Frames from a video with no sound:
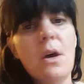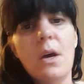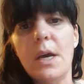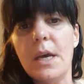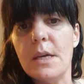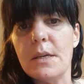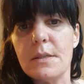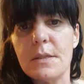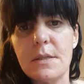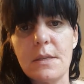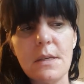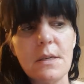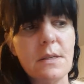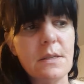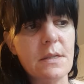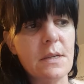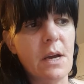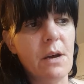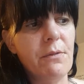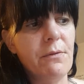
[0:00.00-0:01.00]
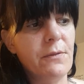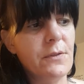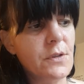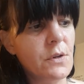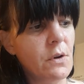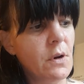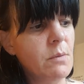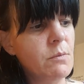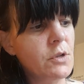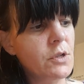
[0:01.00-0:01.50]
Is this stuff,
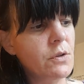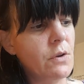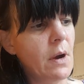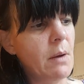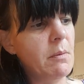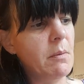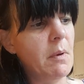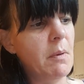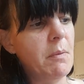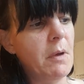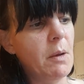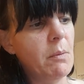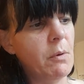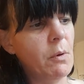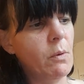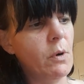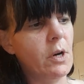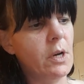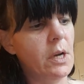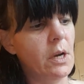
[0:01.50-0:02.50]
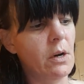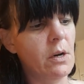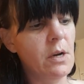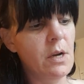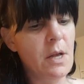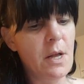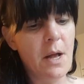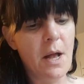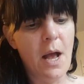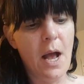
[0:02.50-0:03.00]
sorry, I'm just grabbing my paperwork here,
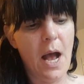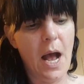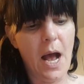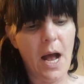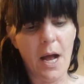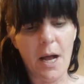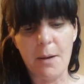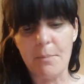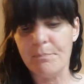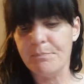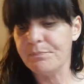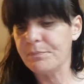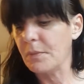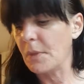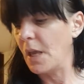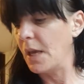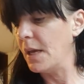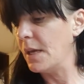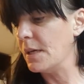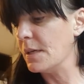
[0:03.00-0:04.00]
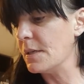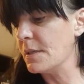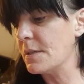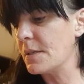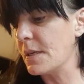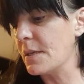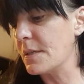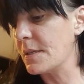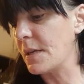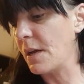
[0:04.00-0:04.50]
is
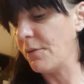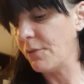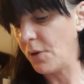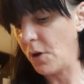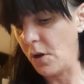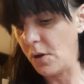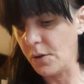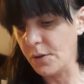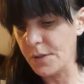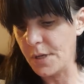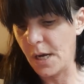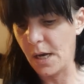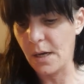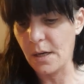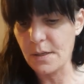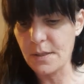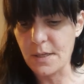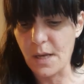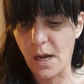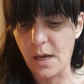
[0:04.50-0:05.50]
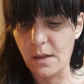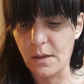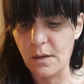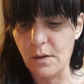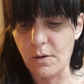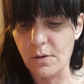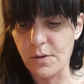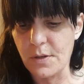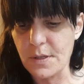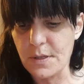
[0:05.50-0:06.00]
this stuff called
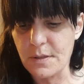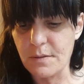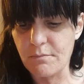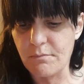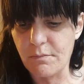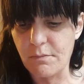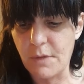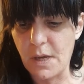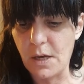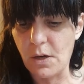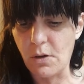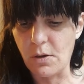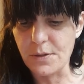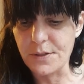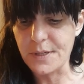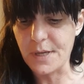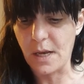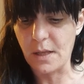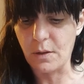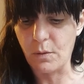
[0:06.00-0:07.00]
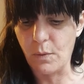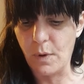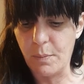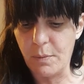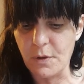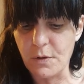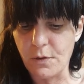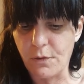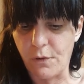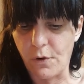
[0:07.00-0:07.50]
this thing called Silent
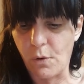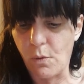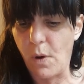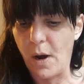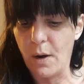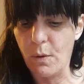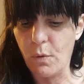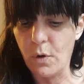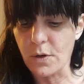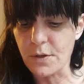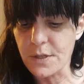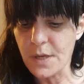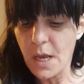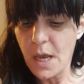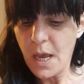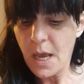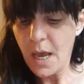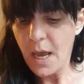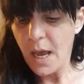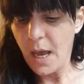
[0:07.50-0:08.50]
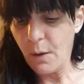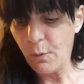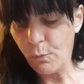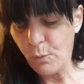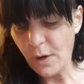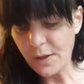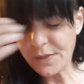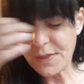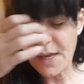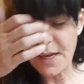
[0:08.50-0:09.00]
Weapons for Quiet Wars. And
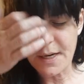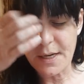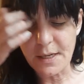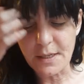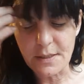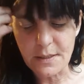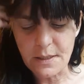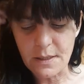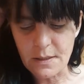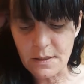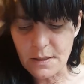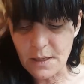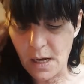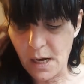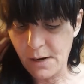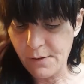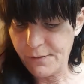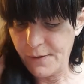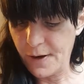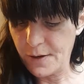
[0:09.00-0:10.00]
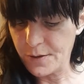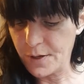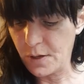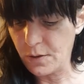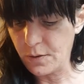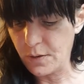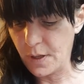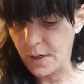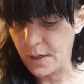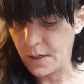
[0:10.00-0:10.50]
what that is I found
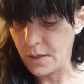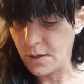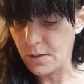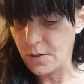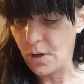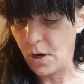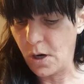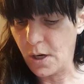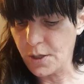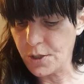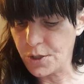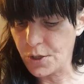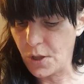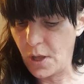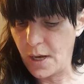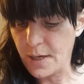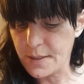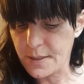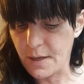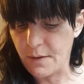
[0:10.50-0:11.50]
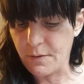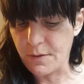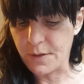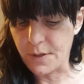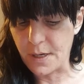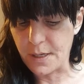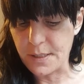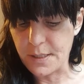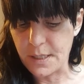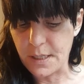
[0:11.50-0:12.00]
out that on July
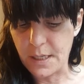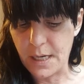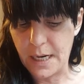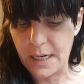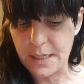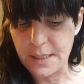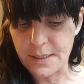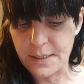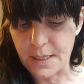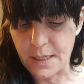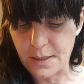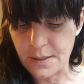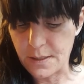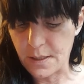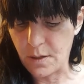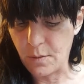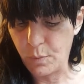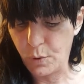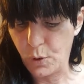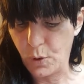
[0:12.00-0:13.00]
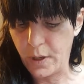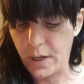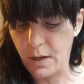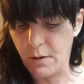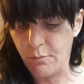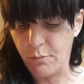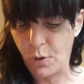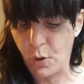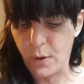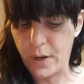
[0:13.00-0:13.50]
7th, 1986, an employee
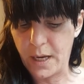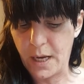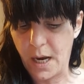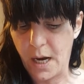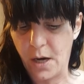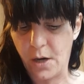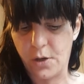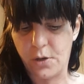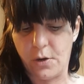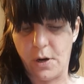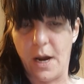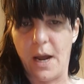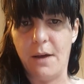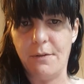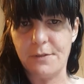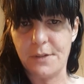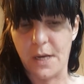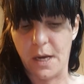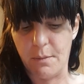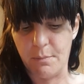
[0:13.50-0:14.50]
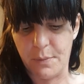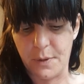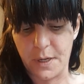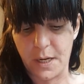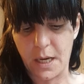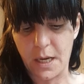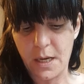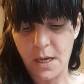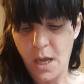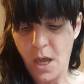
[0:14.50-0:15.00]
of Boeing Aircraft
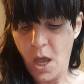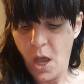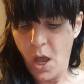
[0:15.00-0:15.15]
Company